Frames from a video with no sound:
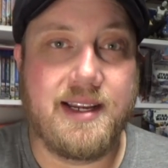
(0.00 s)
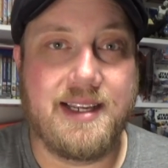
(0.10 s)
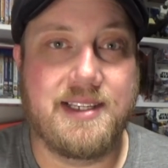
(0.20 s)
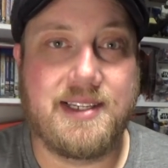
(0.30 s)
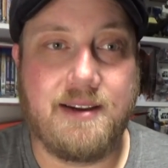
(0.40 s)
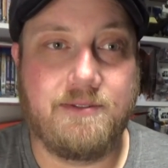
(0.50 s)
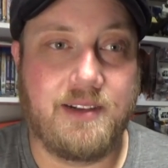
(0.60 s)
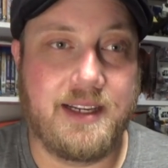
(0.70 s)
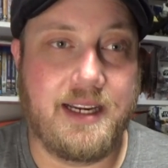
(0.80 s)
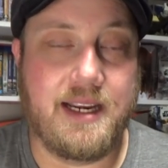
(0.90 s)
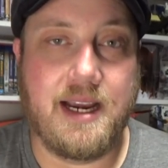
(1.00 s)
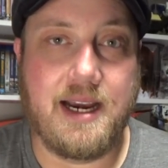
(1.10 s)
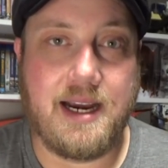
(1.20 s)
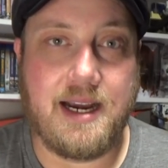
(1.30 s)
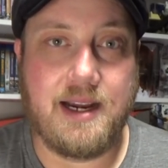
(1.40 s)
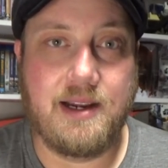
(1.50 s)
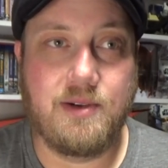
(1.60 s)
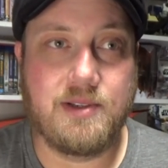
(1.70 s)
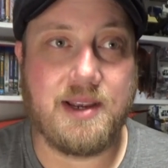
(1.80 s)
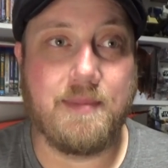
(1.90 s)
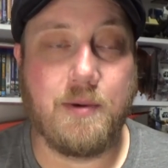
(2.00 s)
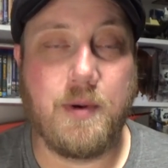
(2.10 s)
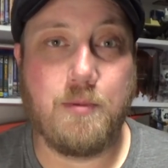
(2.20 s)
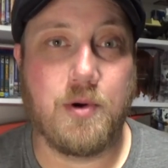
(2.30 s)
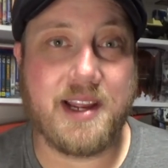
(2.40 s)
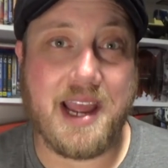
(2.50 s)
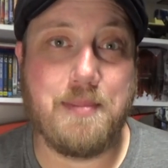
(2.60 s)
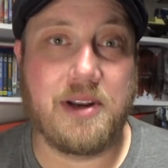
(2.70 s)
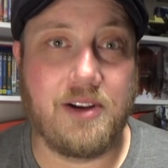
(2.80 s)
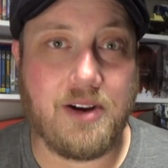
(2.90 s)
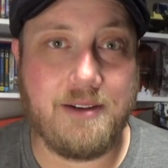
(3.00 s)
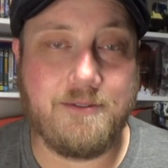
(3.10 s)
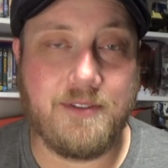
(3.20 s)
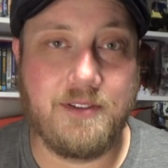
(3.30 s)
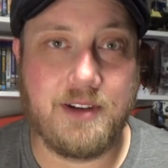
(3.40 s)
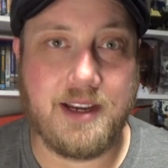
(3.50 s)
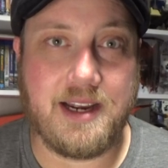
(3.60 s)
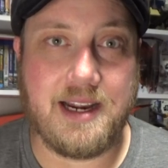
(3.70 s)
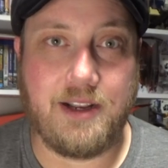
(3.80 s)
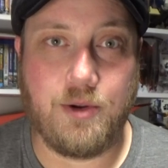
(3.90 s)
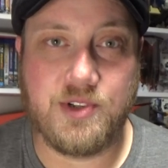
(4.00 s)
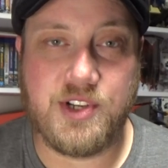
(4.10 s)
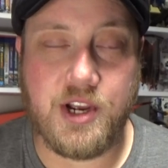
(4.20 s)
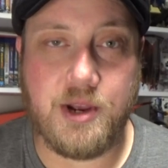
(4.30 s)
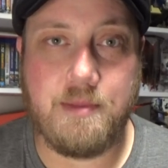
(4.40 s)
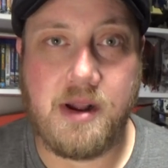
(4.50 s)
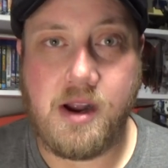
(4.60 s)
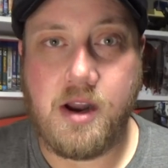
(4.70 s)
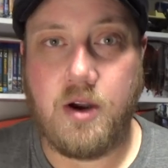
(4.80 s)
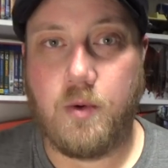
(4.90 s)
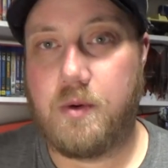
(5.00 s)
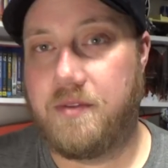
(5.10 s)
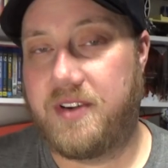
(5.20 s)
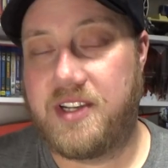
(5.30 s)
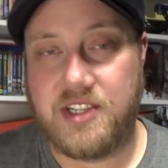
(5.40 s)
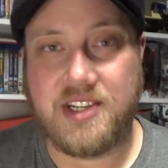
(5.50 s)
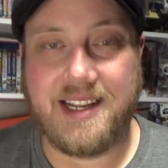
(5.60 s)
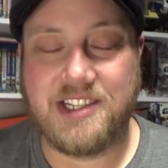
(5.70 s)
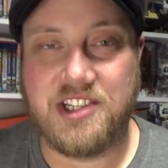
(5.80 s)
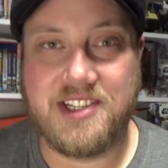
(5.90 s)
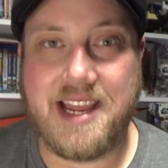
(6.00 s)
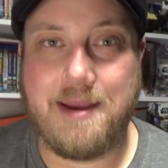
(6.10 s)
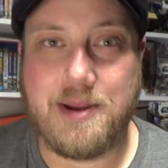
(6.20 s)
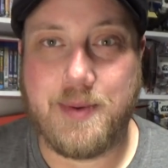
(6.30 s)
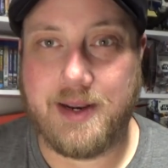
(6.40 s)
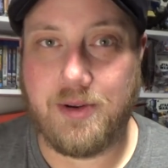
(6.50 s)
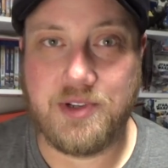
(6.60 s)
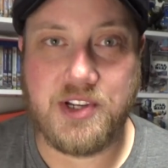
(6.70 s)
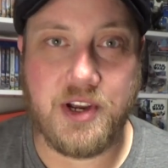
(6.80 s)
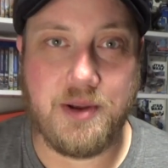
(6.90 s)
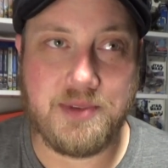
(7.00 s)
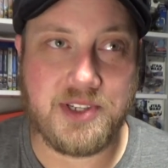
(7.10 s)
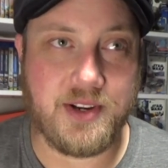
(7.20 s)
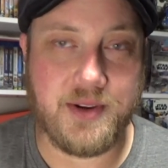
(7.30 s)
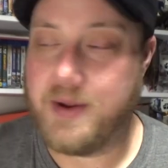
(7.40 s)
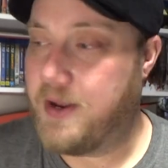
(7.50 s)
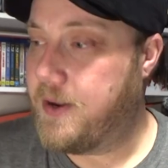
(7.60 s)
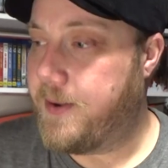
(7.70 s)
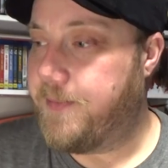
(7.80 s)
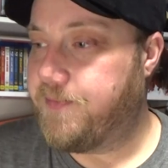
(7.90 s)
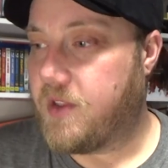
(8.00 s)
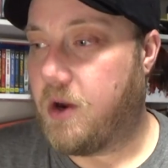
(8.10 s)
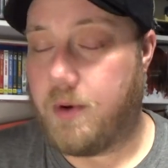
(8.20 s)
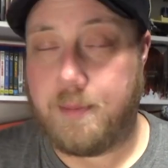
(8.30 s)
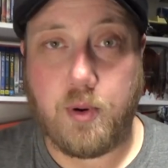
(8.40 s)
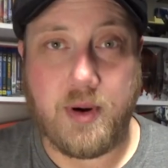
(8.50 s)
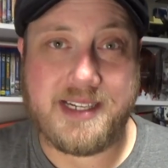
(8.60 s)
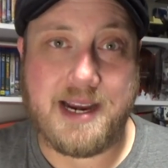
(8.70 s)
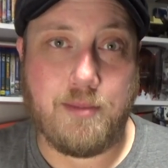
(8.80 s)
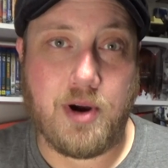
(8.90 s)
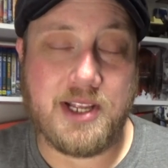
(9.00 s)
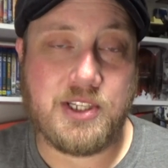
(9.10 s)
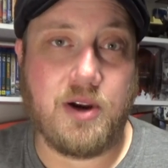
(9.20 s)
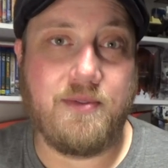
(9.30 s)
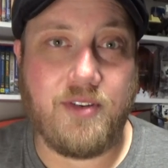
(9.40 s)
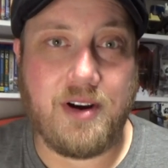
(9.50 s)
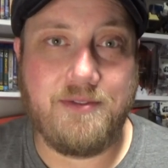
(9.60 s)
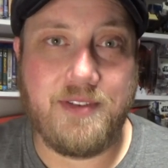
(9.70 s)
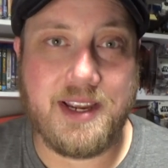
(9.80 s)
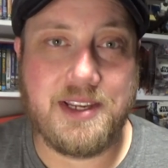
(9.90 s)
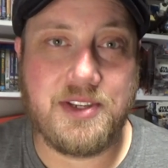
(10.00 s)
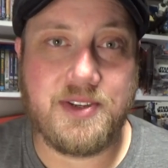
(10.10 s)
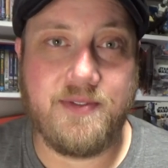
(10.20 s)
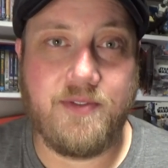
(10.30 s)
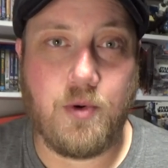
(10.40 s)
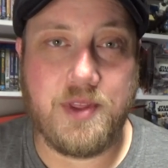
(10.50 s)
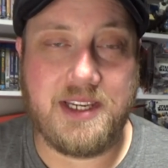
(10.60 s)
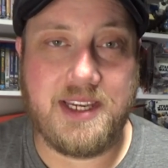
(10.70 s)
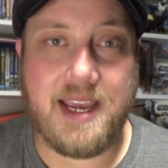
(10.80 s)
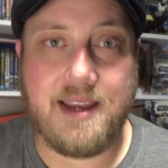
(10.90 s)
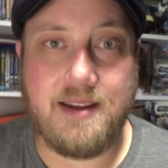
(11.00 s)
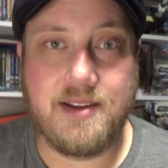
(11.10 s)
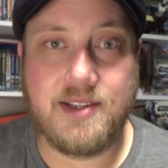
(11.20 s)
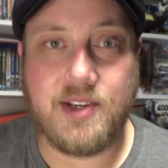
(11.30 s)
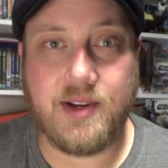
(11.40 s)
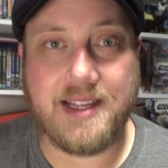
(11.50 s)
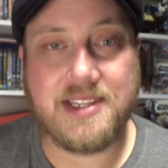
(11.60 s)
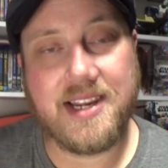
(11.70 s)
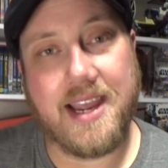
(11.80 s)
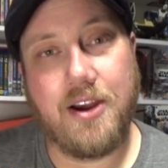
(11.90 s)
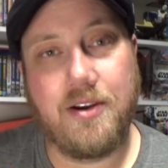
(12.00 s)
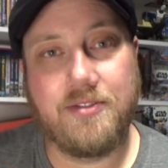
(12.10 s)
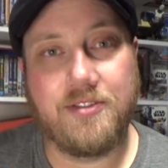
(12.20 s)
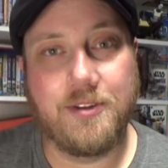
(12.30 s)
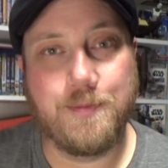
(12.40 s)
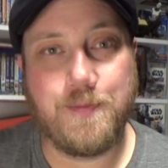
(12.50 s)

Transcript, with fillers: is definitely uh, something we want to keep alive uh, long term. We want vintage collection to keep going long term. So I want to point out my top five figures for the year. So let's kick off.